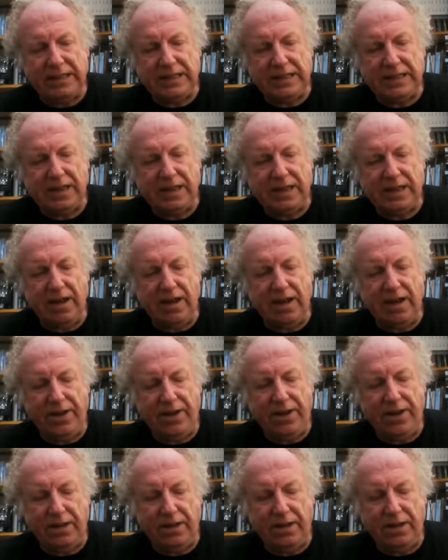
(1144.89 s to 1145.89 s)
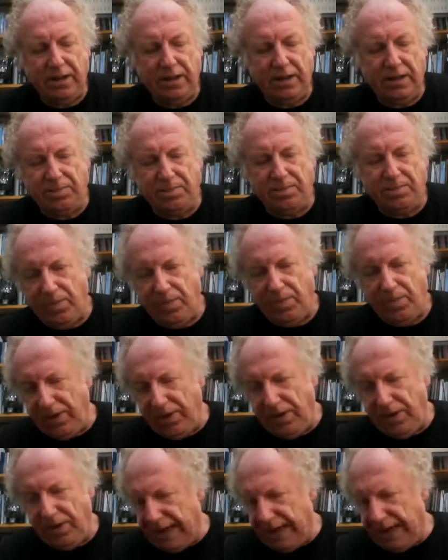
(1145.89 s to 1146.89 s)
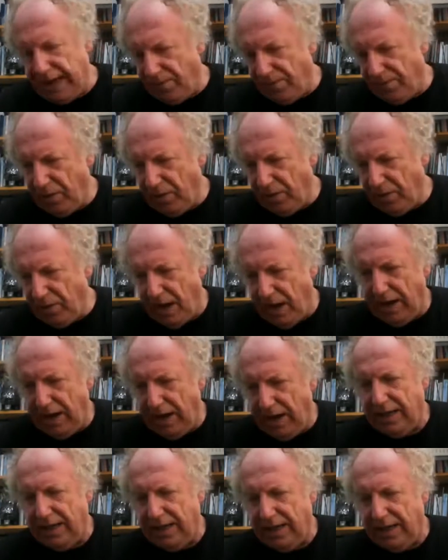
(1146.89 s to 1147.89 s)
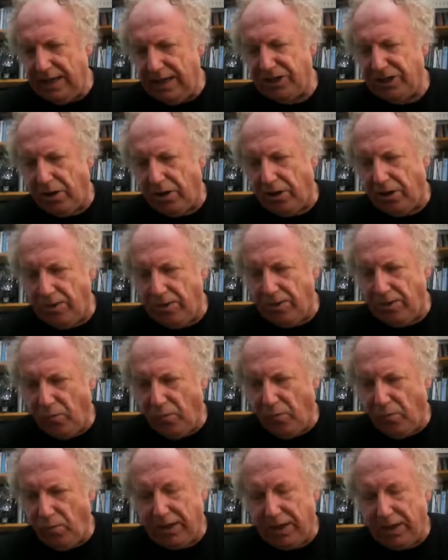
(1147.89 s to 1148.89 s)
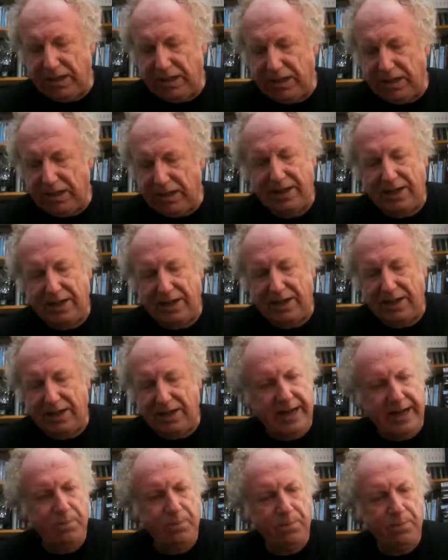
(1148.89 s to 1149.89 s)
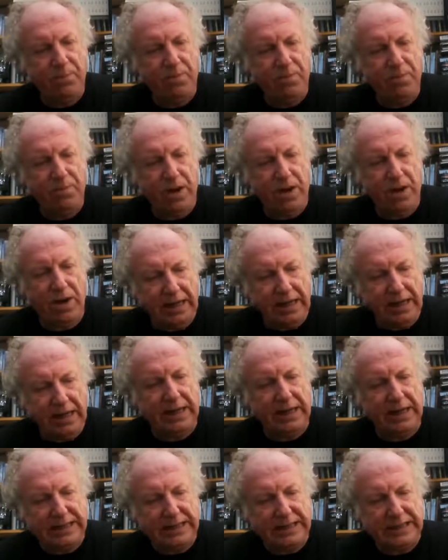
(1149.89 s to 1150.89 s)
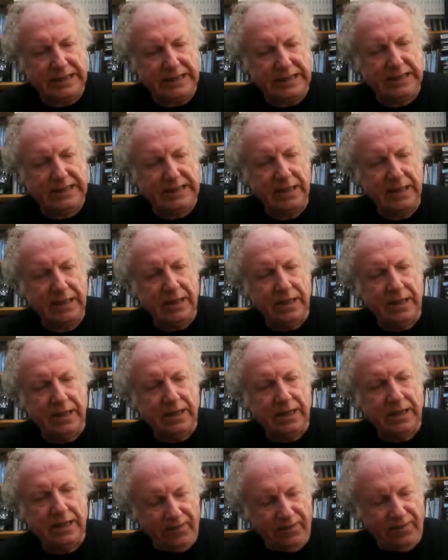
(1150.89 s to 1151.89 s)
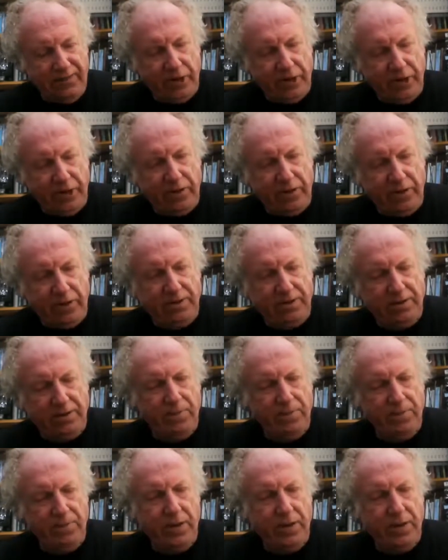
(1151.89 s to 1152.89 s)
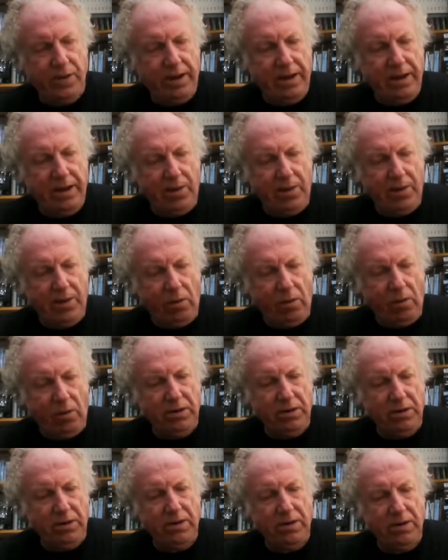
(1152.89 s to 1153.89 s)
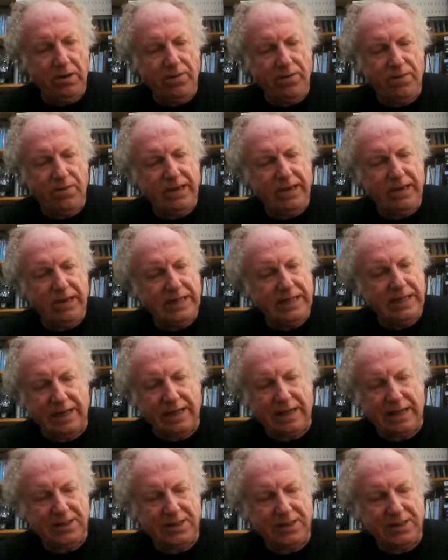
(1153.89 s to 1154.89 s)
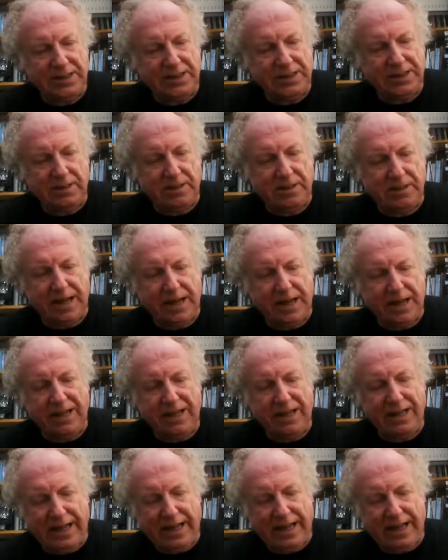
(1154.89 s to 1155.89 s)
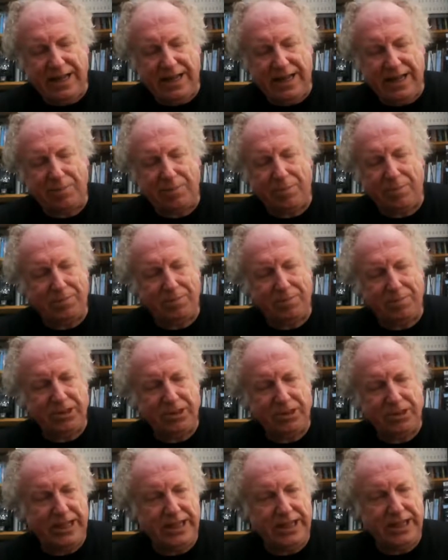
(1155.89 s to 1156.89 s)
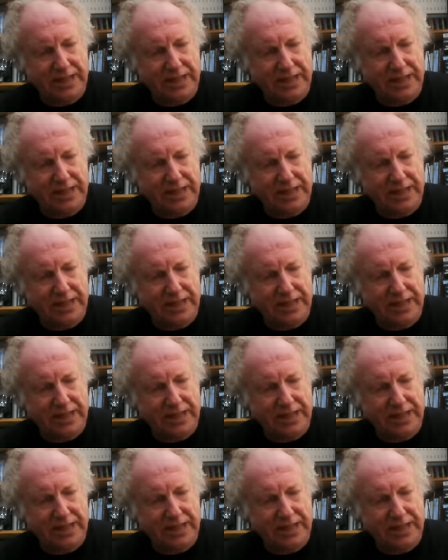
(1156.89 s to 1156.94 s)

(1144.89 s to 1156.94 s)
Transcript: Uh, they're uh, and they're getting on very well, and they've shot, from what I understand, three very nice interviews in Poland. Very nice atmosphere, and I think they were published yesterday.